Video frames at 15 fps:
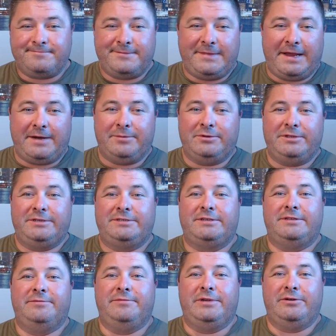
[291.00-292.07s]
Dabble into
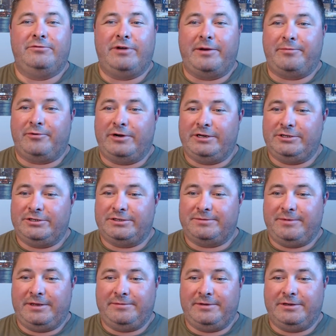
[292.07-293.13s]
the mid-rep ranges
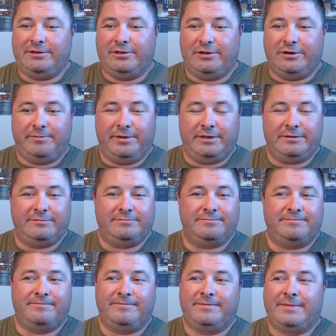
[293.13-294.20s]
maybe a little bit.
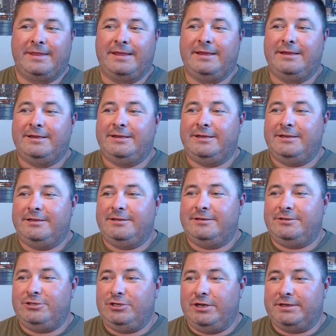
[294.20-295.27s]

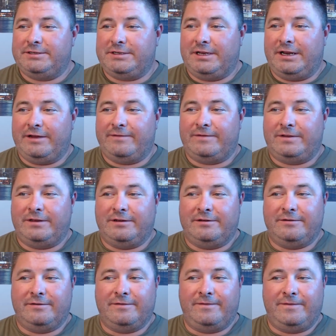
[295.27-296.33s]
Just enough
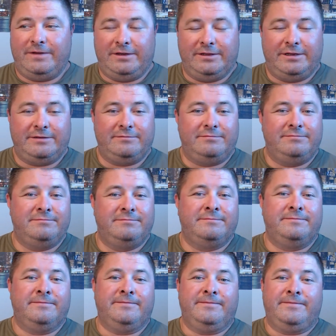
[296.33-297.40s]
to feel it.
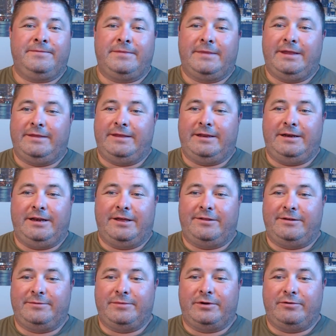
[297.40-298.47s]
And then
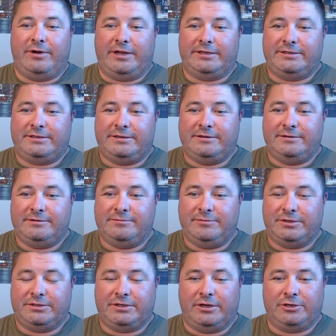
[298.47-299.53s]
nothing but rest.
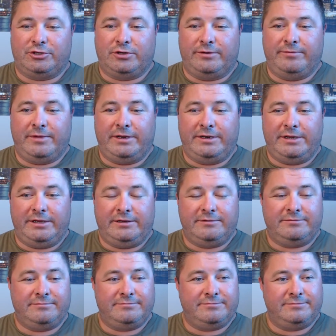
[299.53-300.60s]
Massage on Monday,
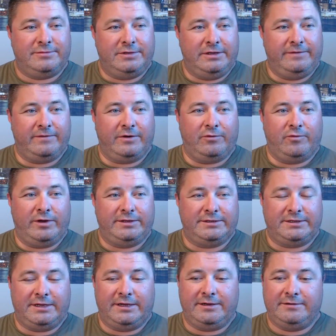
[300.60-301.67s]
leave on
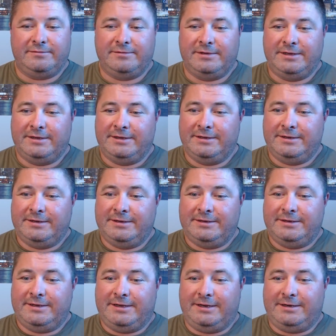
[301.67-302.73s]
Wednesday,
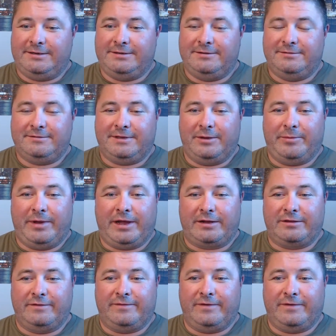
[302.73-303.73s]
and get back the